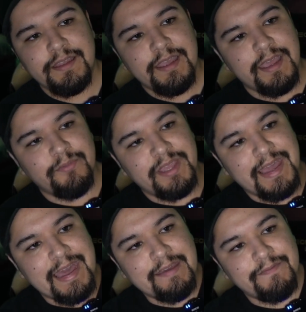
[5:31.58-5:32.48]
And we
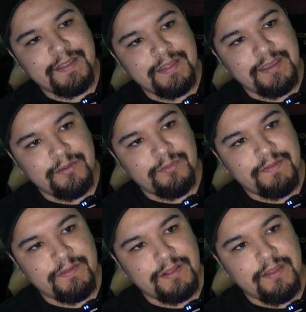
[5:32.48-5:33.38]
have the
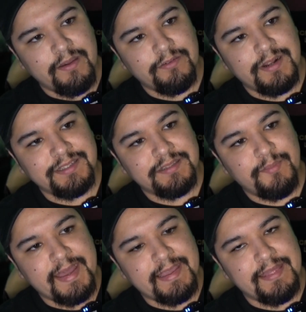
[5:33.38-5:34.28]
Ravenclaw crest
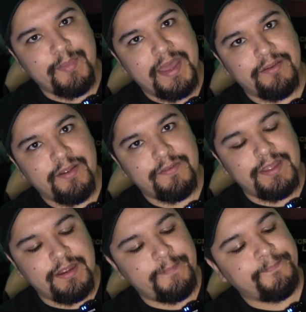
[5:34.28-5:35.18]
back in the background
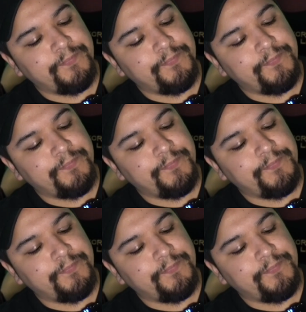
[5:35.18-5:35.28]
there.